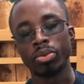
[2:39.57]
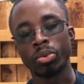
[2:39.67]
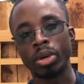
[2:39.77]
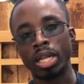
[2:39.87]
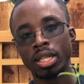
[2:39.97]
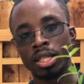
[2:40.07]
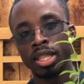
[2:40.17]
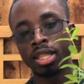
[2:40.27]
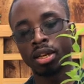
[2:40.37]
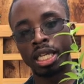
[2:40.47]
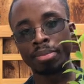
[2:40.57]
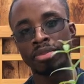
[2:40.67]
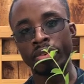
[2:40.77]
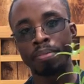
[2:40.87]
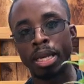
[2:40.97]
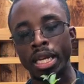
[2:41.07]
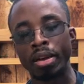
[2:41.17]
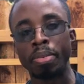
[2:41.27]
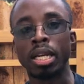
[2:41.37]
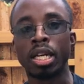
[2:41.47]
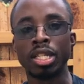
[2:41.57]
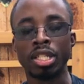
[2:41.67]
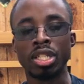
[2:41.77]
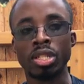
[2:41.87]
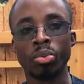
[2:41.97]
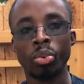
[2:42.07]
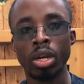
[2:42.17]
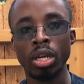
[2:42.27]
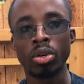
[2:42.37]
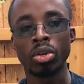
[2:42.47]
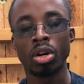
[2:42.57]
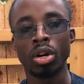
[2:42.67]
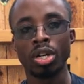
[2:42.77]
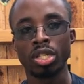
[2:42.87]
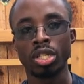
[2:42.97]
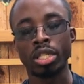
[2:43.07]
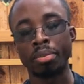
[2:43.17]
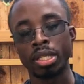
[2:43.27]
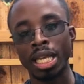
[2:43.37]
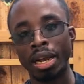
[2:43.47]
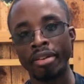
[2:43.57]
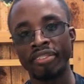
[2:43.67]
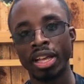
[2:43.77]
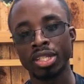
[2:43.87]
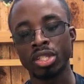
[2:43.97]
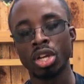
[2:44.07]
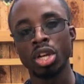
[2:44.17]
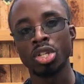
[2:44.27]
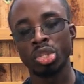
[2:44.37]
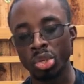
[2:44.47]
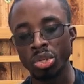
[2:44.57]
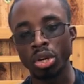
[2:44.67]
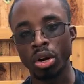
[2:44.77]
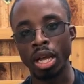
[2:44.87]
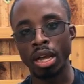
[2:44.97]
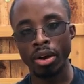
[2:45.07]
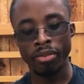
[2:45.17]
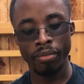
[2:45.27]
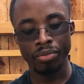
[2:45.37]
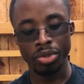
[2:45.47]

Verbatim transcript: with uh, lemon verbena because it will cause some side effects to your health